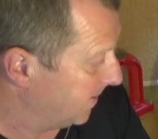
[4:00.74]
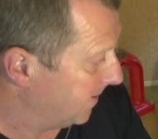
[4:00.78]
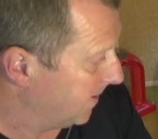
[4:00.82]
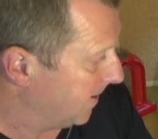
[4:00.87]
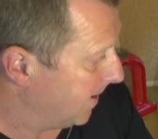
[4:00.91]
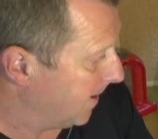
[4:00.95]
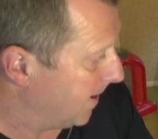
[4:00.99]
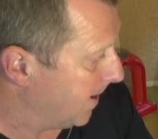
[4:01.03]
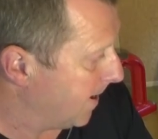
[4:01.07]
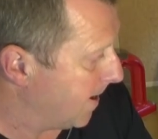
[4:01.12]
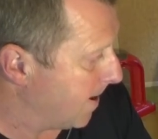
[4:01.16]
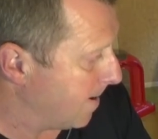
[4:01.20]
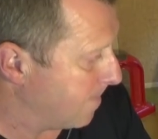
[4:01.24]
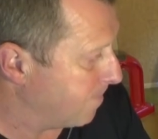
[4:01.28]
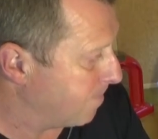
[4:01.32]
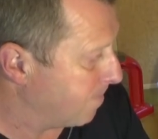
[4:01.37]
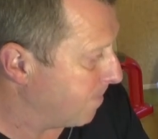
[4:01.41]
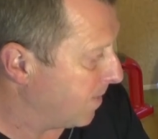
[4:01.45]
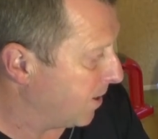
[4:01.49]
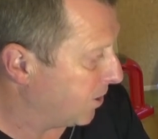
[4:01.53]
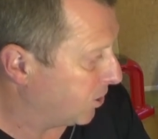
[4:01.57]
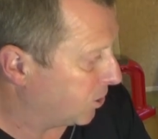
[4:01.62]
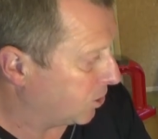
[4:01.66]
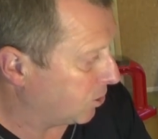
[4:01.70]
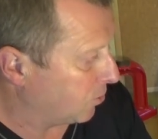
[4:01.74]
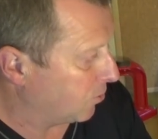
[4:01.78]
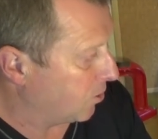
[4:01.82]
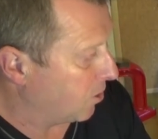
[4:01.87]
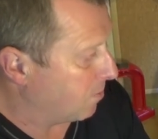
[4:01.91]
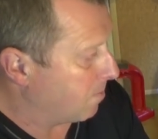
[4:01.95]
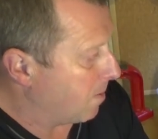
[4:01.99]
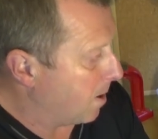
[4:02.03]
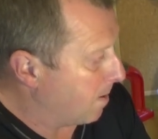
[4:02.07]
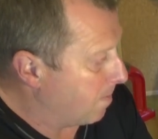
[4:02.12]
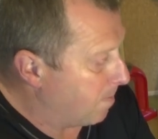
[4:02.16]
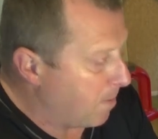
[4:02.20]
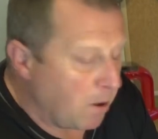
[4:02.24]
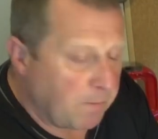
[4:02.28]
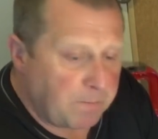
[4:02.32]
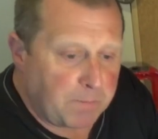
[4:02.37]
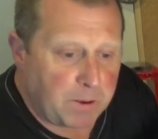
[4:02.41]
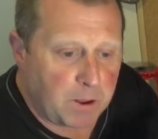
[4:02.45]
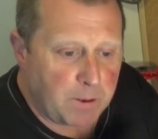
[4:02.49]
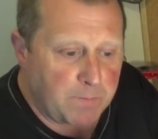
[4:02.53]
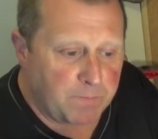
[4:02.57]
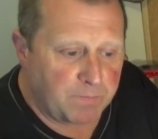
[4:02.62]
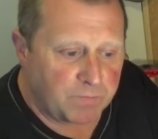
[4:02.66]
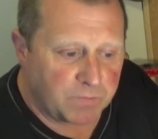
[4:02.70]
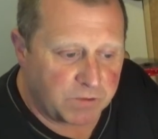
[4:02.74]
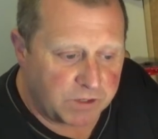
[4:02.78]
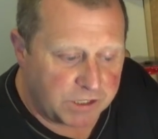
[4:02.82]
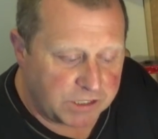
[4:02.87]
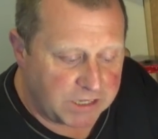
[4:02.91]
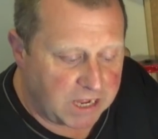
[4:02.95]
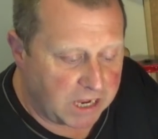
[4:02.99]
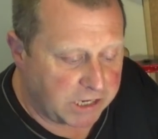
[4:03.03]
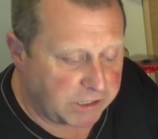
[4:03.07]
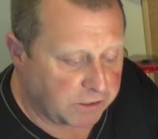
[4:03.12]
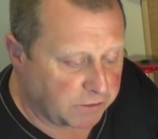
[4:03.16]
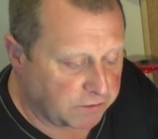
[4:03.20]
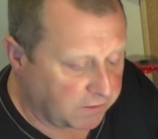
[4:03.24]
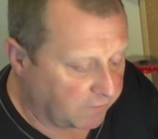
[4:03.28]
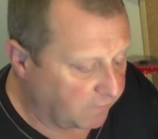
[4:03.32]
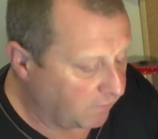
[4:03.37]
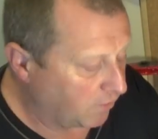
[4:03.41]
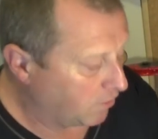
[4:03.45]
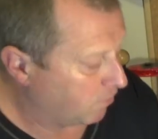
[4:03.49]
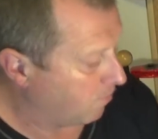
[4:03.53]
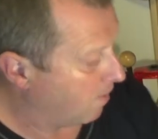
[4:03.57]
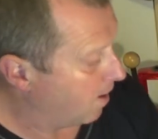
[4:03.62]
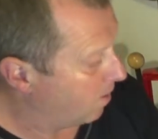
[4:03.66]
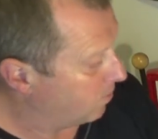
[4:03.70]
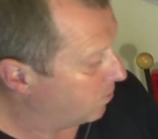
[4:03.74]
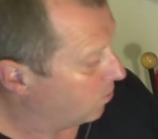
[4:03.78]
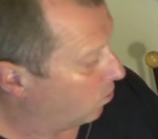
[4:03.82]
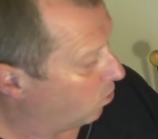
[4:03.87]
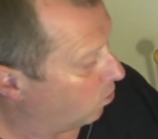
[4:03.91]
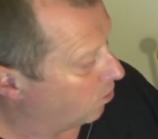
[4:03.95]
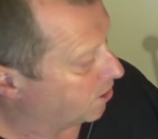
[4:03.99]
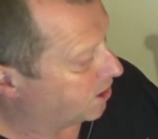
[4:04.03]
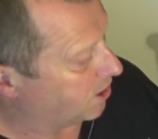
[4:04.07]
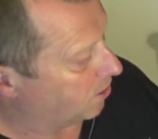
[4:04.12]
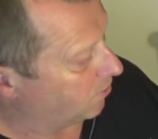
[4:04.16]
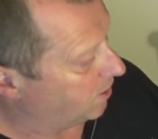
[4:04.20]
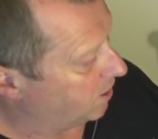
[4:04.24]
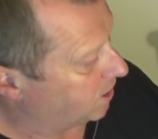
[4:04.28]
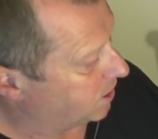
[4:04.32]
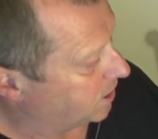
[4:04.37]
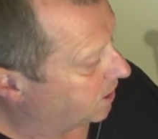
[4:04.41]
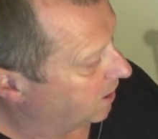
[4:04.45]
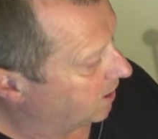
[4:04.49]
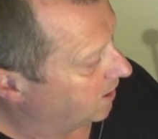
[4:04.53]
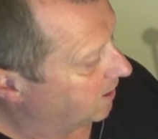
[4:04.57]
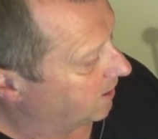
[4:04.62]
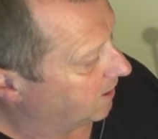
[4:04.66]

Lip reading: make sure that my pop-up stays on the ground. Also, this